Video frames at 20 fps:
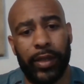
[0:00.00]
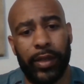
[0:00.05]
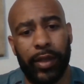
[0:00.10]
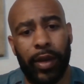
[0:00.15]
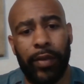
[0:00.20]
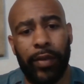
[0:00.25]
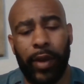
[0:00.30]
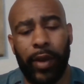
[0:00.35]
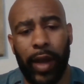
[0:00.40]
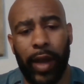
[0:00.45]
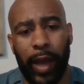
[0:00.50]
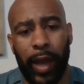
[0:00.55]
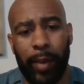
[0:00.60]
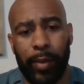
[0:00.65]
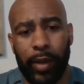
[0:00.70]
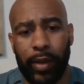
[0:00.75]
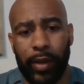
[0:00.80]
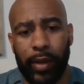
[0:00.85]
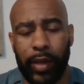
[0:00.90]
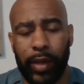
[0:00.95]
Governor
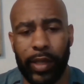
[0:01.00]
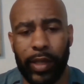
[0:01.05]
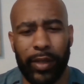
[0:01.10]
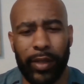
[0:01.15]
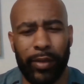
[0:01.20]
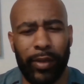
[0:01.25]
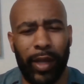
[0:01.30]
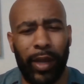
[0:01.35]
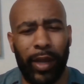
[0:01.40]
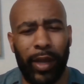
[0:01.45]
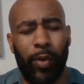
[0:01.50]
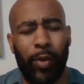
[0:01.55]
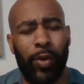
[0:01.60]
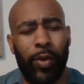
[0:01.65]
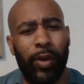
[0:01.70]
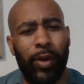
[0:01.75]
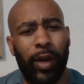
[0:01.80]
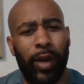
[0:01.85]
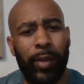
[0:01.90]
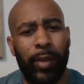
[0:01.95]
Abbott issued that
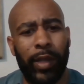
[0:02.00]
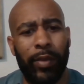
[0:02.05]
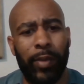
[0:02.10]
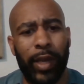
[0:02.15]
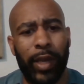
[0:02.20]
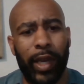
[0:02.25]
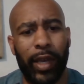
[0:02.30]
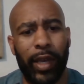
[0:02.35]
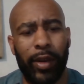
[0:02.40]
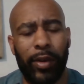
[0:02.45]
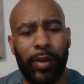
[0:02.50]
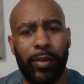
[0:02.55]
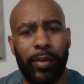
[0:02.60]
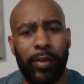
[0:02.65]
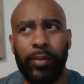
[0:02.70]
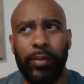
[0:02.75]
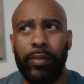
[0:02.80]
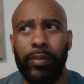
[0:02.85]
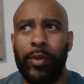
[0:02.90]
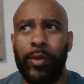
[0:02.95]
order, I believe began
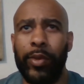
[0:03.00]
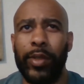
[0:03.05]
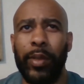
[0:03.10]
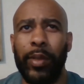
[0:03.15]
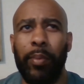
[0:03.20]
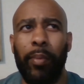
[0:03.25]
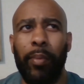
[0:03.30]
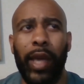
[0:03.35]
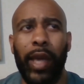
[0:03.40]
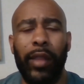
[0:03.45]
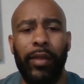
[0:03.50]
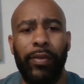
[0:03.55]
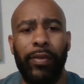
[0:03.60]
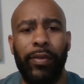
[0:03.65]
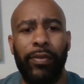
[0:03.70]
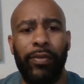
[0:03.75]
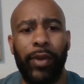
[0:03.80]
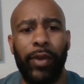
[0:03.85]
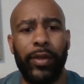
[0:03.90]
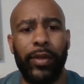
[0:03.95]
on, what was it, May the
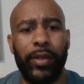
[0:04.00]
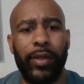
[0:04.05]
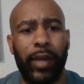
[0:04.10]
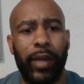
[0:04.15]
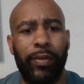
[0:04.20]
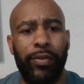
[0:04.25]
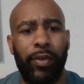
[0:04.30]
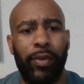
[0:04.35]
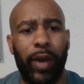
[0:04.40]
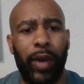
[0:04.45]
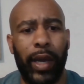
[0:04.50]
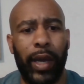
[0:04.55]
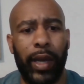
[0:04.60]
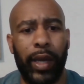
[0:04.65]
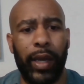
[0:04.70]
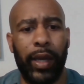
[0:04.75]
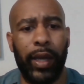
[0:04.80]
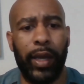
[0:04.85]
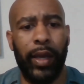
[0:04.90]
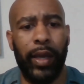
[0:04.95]
1st, that
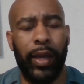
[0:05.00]
Friday.